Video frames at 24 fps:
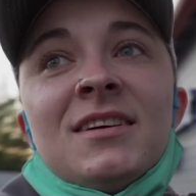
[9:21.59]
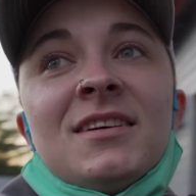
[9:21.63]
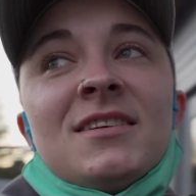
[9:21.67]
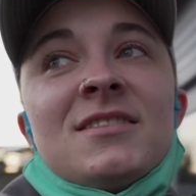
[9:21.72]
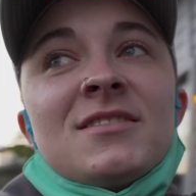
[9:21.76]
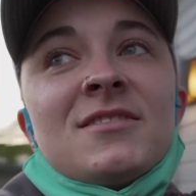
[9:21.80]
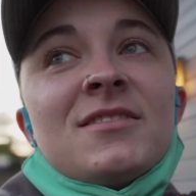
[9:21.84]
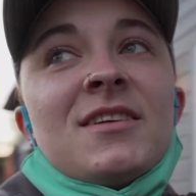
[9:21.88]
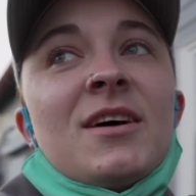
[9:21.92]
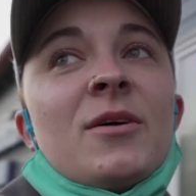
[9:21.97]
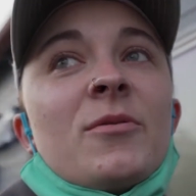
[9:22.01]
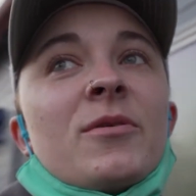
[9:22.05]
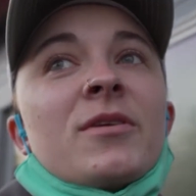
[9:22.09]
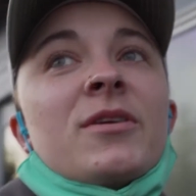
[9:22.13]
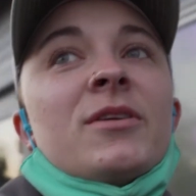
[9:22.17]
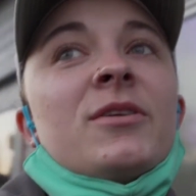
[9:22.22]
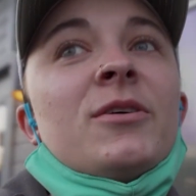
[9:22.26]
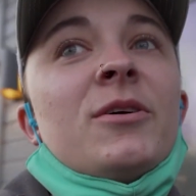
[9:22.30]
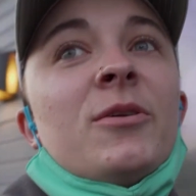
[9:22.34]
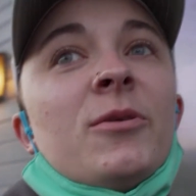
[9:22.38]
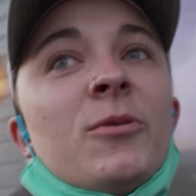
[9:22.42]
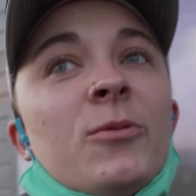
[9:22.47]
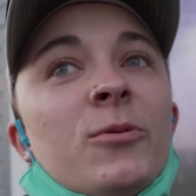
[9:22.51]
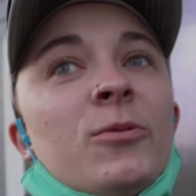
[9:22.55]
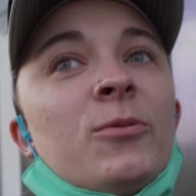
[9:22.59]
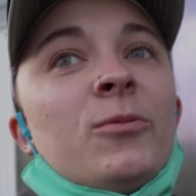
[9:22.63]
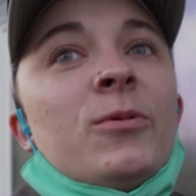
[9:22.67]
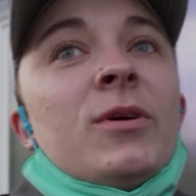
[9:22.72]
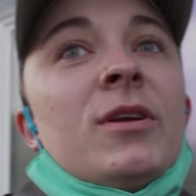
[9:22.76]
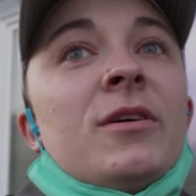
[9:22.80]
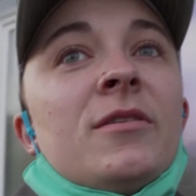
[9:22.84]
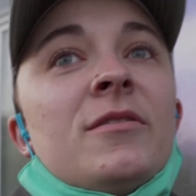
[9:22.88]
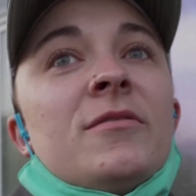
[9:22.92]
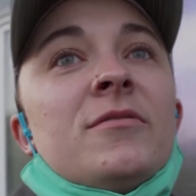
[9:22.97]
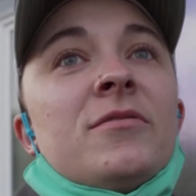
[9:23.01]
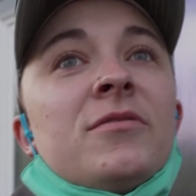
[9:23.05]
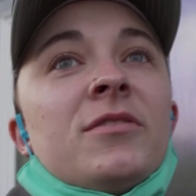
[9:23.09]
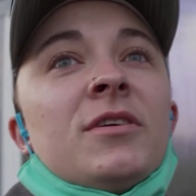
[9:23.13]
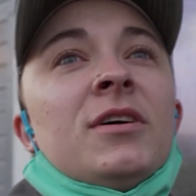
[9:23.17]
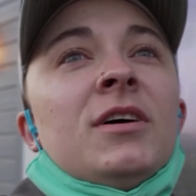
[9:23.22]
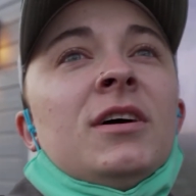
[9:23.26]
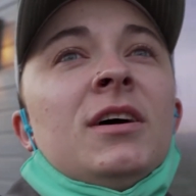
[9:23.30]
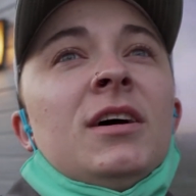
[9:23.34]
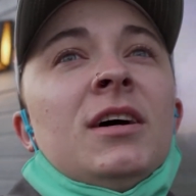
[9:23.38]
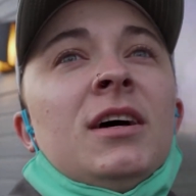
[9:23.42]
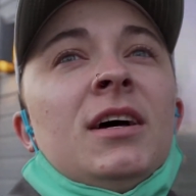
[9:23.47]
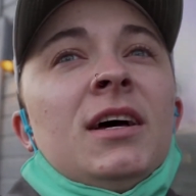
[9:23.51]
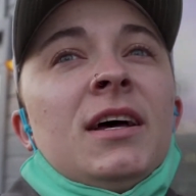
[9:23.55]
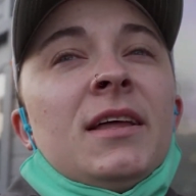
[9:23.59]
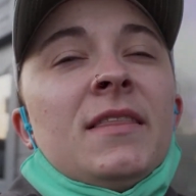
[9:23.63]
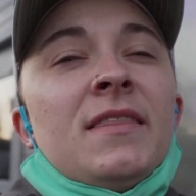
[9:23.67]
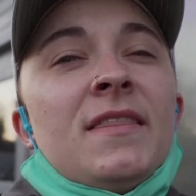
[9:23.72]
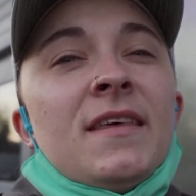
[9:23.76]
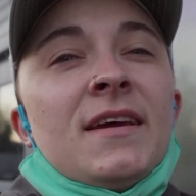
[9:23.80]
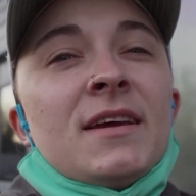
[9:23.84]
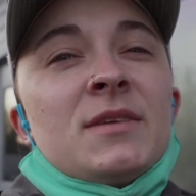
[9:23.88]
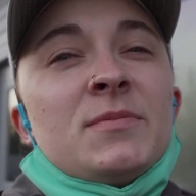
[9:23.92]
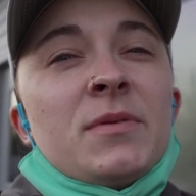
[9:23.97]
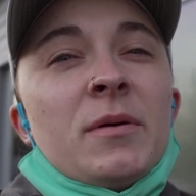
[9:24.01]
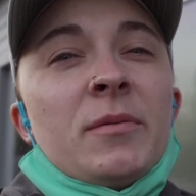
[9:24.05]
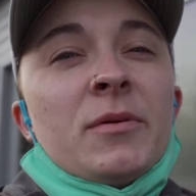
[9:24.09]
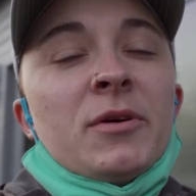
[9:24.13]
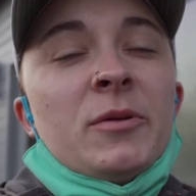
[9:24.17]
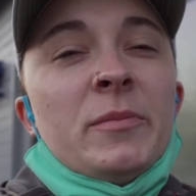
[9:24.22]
So now we're gonna go to one of, I think it's probably